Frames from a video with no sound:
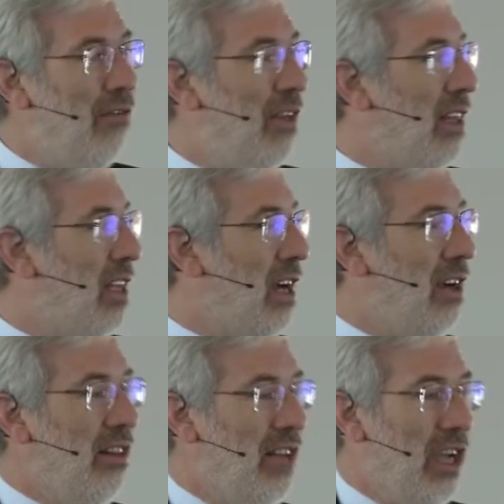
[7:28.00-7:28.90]
that
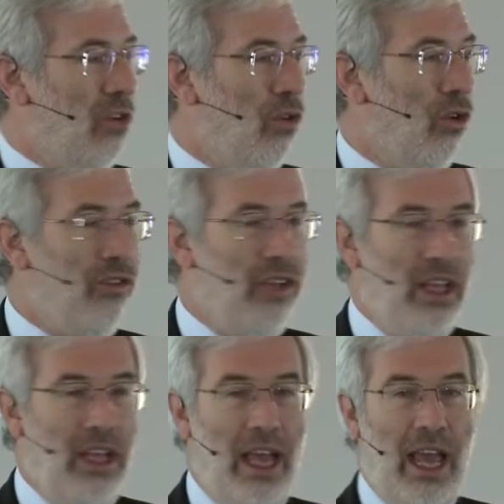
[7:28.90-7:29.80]
current technology
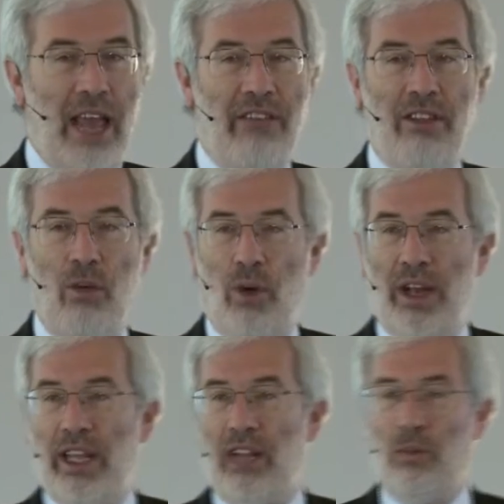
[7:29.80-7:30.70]
is the one
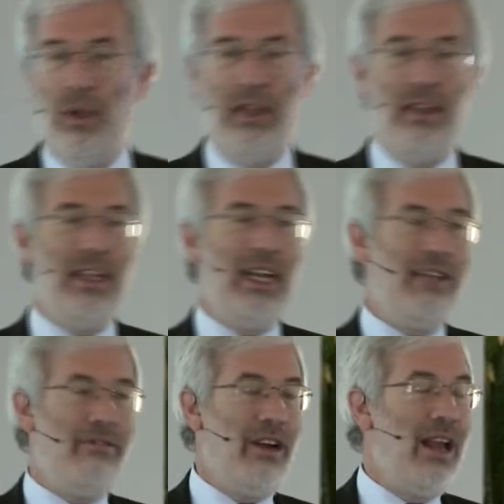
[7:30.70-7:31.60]
that will
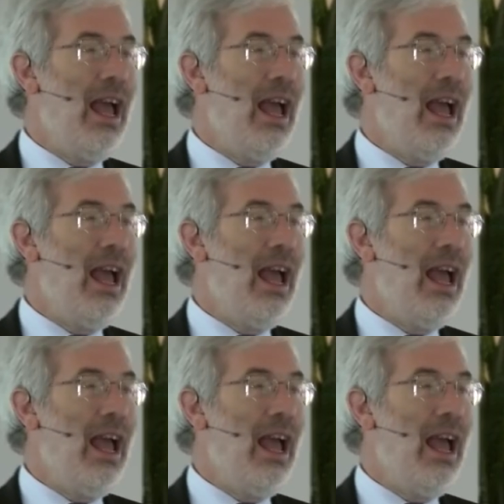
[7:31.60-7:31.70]
deliver